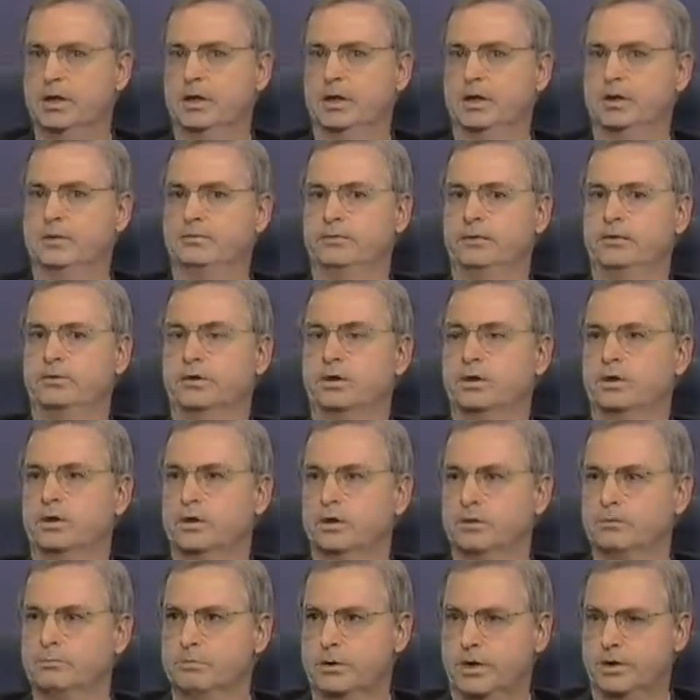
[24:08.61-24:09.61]
If you're a
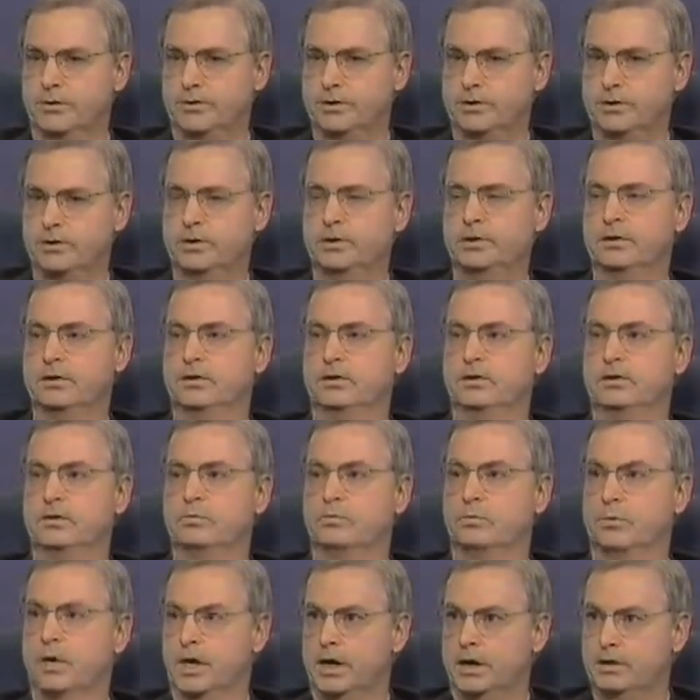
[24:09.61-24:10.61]
good mother and a good
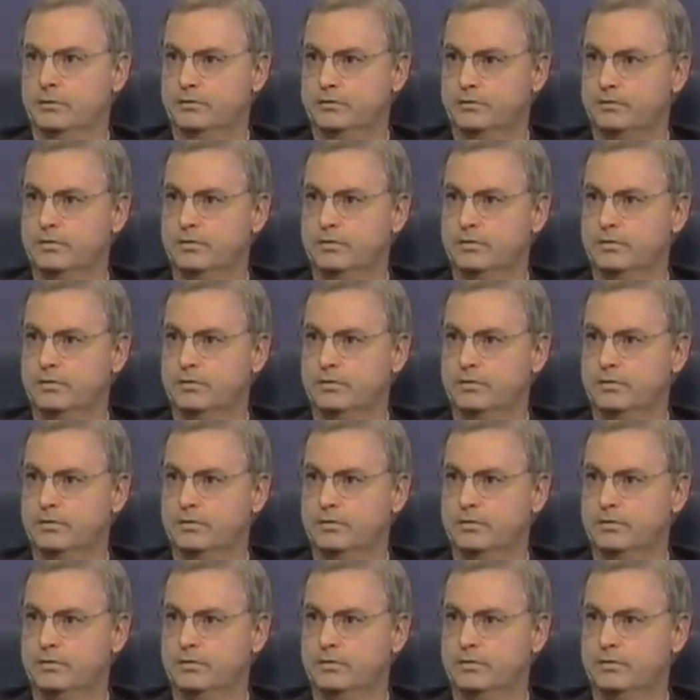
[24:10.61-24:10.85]
wife,